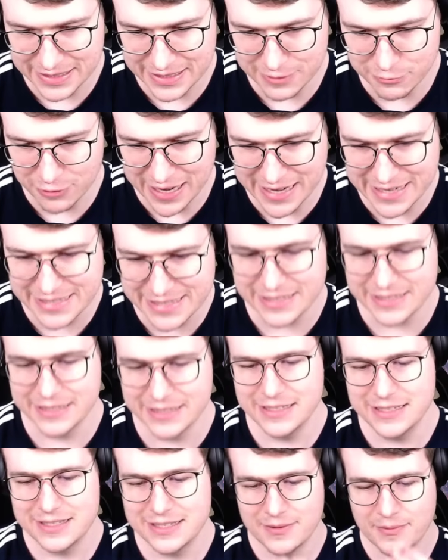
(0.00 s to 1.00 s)

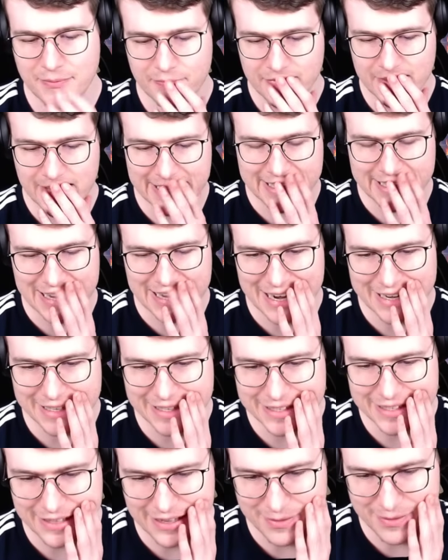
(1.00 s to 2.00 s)
wasted a
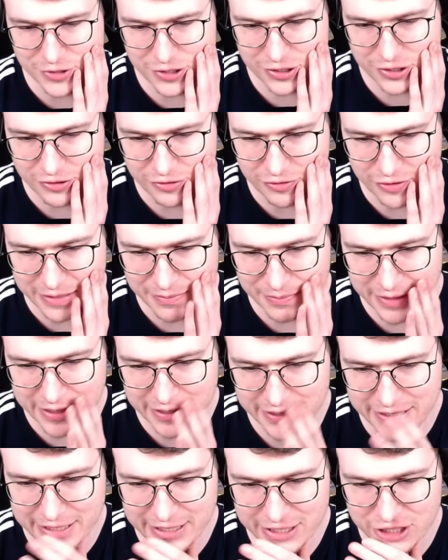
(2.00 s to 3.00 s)
cannon, and I'm just gonna go
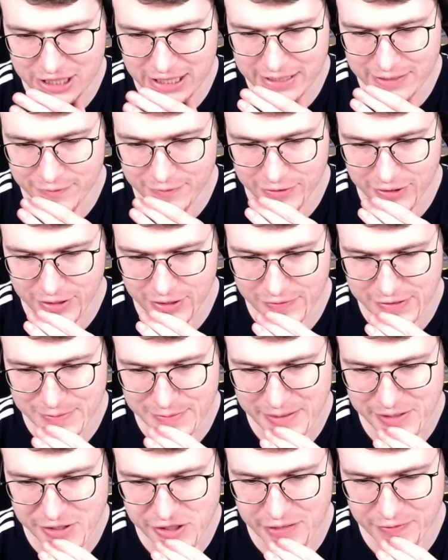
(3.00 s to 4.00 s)
immediately E-Giant in front of this. Maybe I
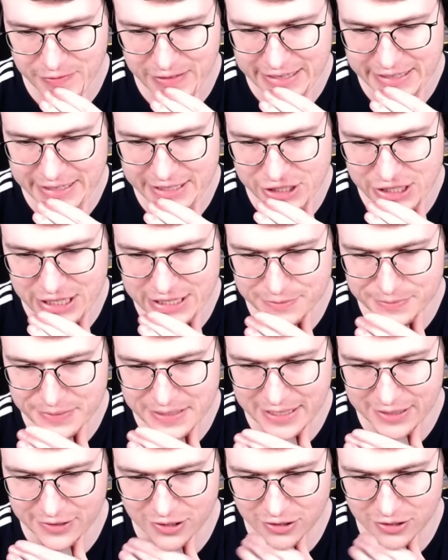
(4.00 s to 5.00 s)
should have gone E-Giant in the
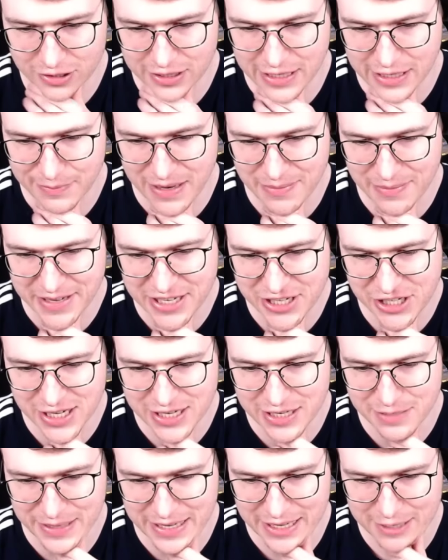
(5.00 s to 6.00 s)
back, not gonna lie. Maybe E-Giant in
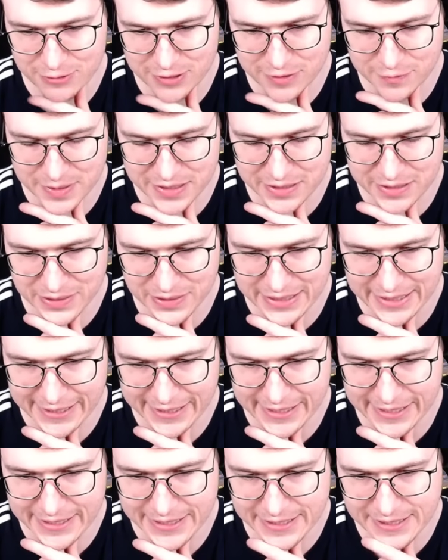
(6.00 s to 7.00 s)
the back would have been the play,
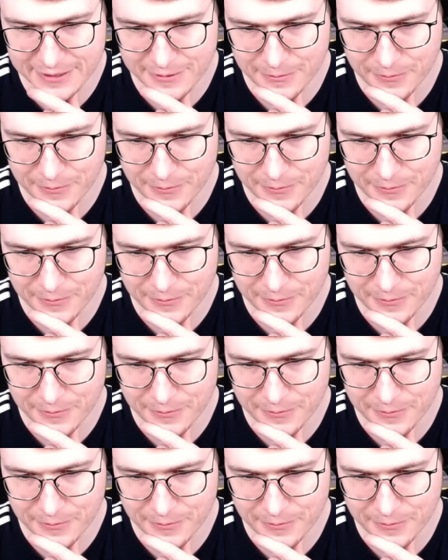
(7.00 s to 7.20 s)
guys.